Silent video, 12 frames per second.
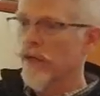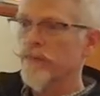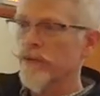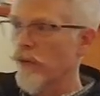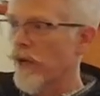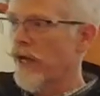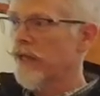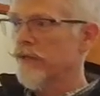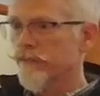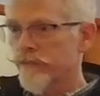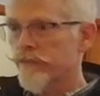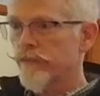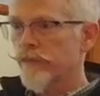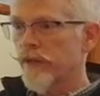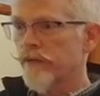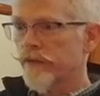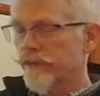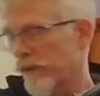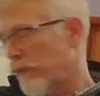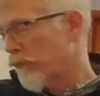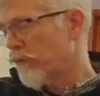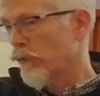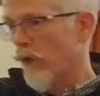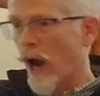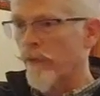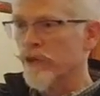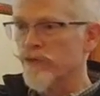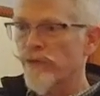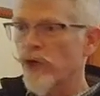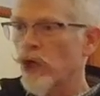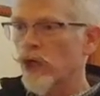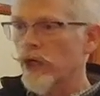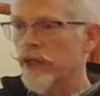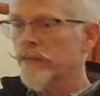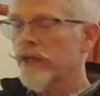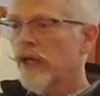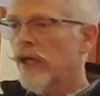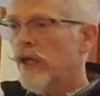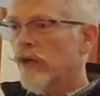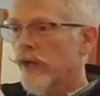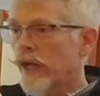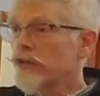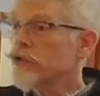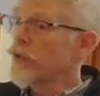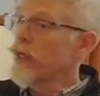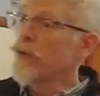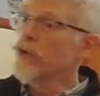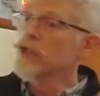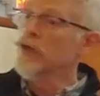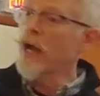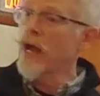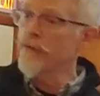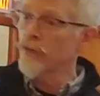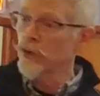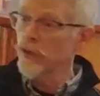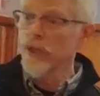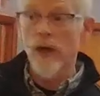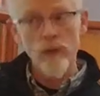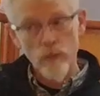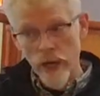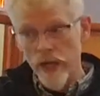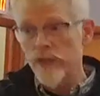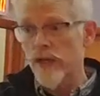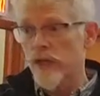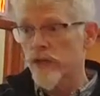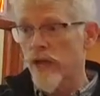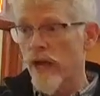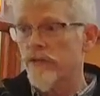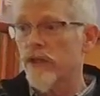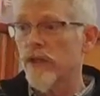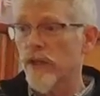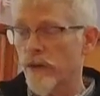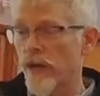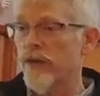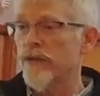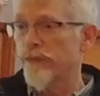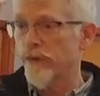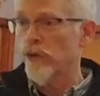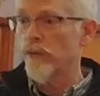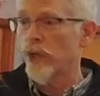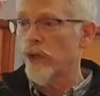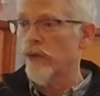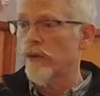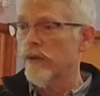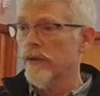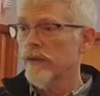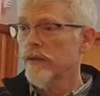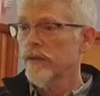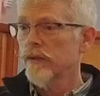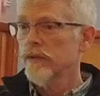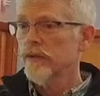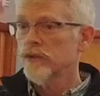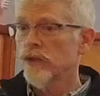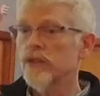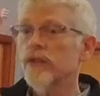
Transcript: up the way and the robbers fall on him. Okay, so they would travel, they would arrange their travel around the full moon. So it's